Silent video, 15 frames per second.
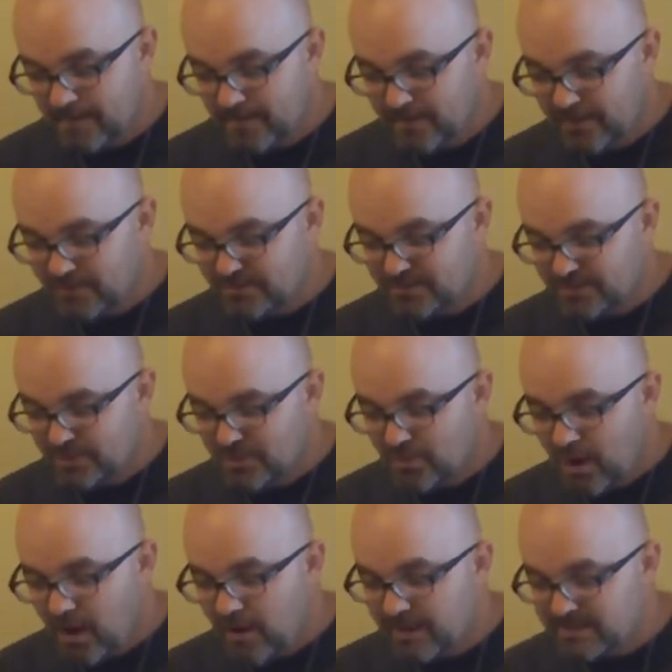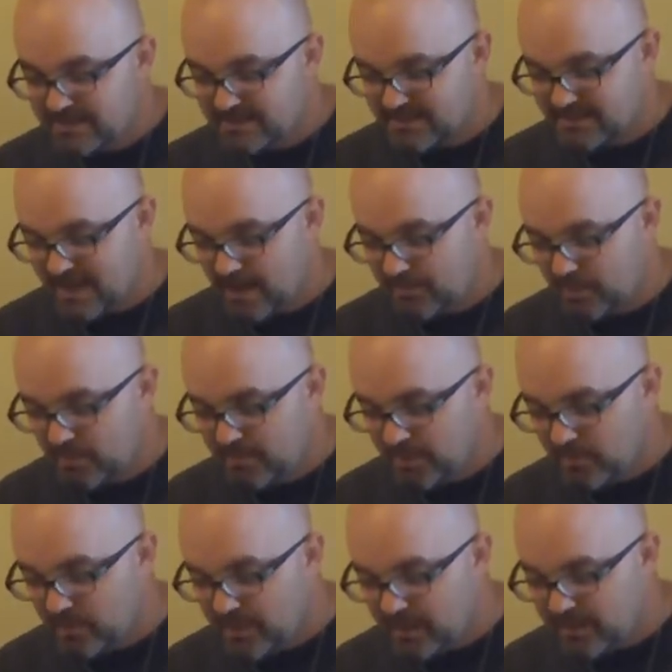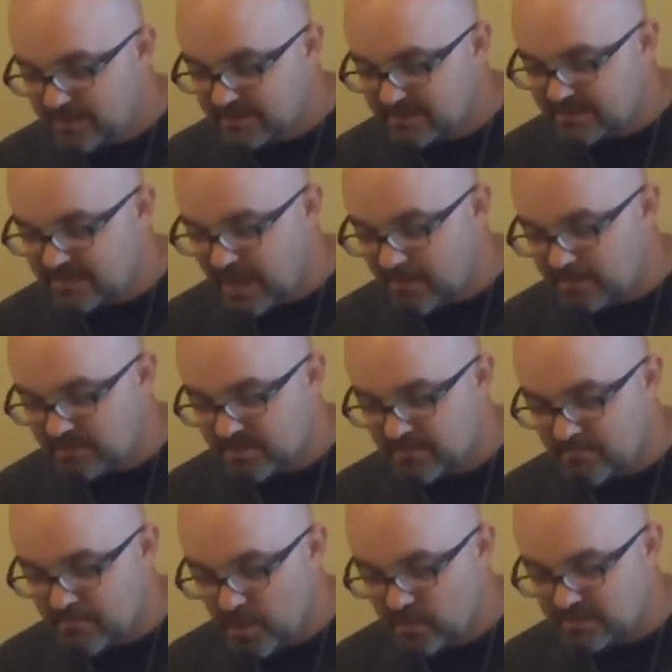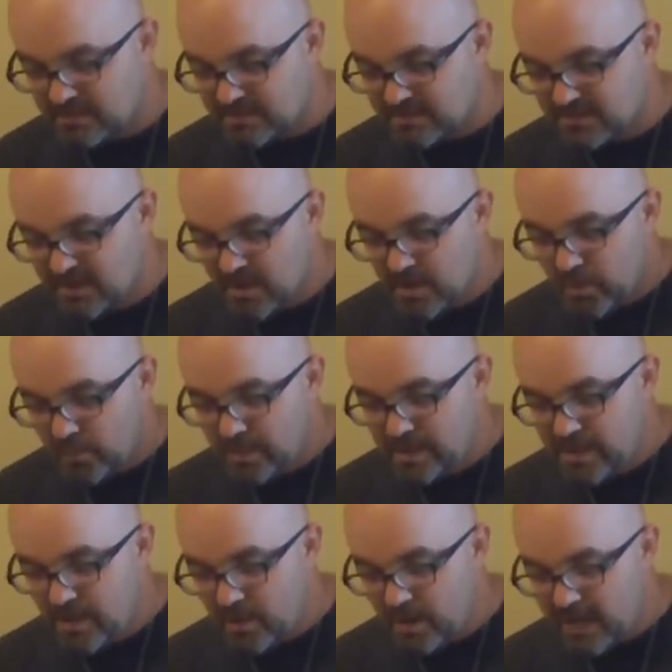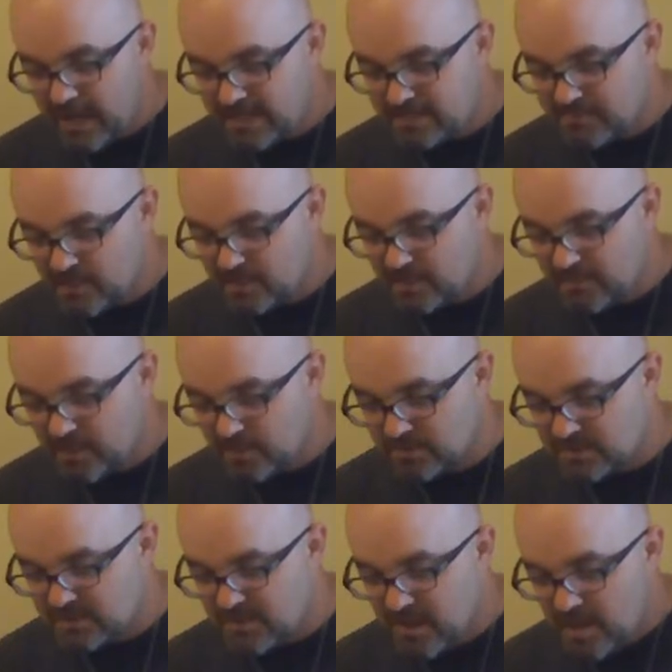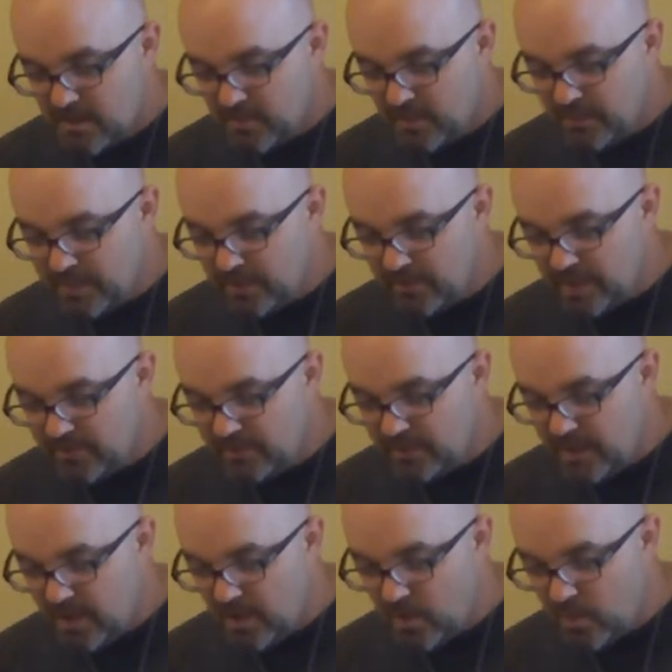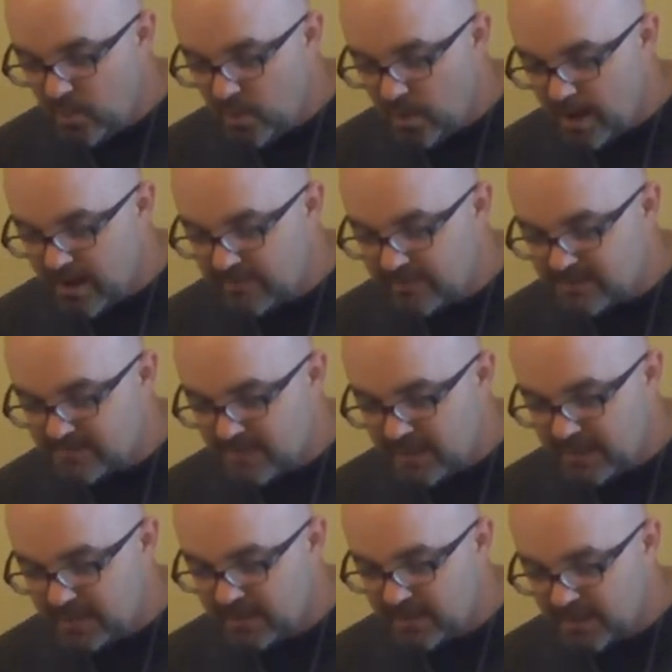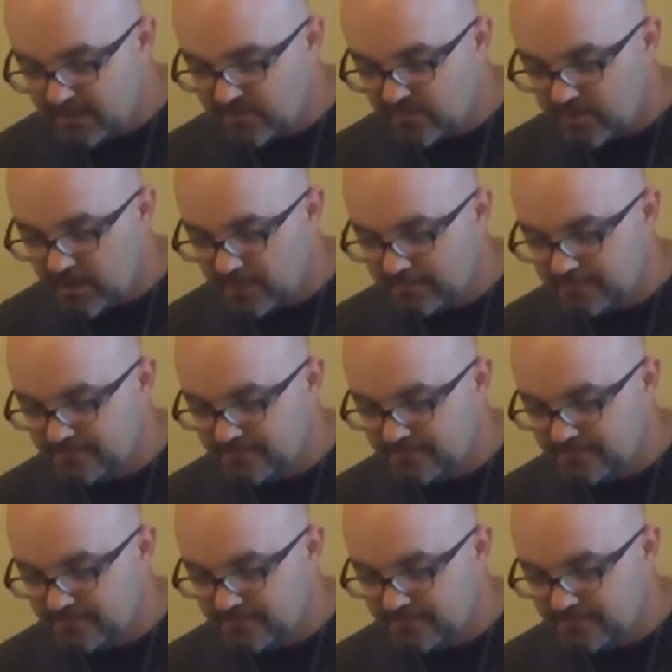He goes, you are his disciple, but we are disciples of Moses. We know God spoke to Moses, but we don't even know where this man comes from.